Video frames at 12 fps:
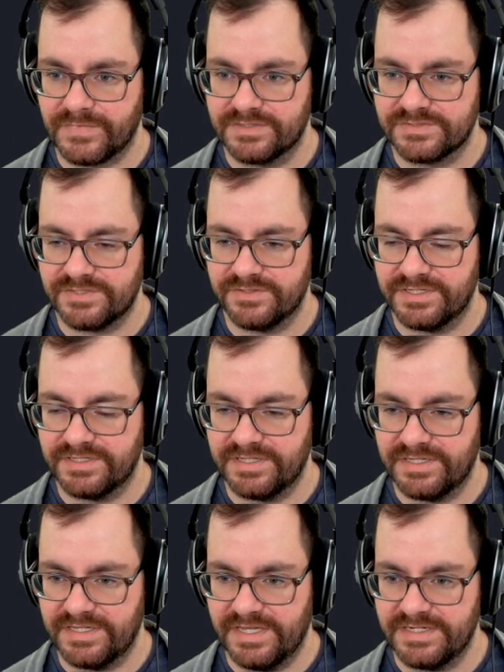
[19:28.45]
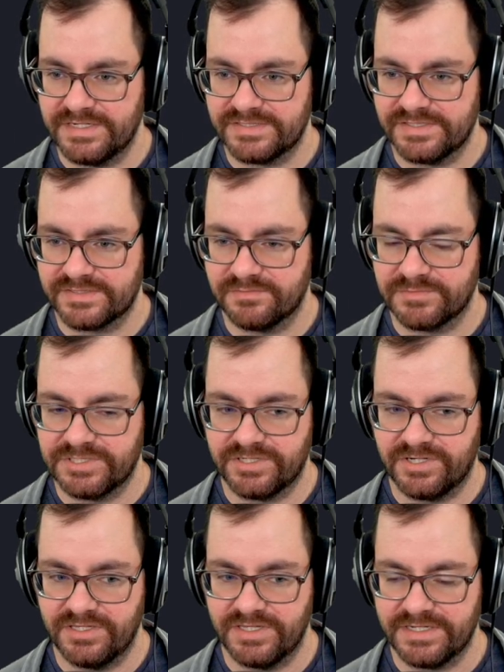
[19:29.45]
so that any system can
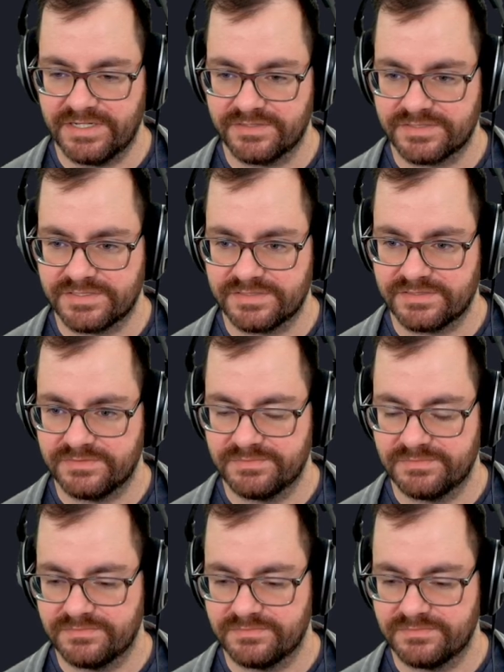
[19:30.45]
call any other system,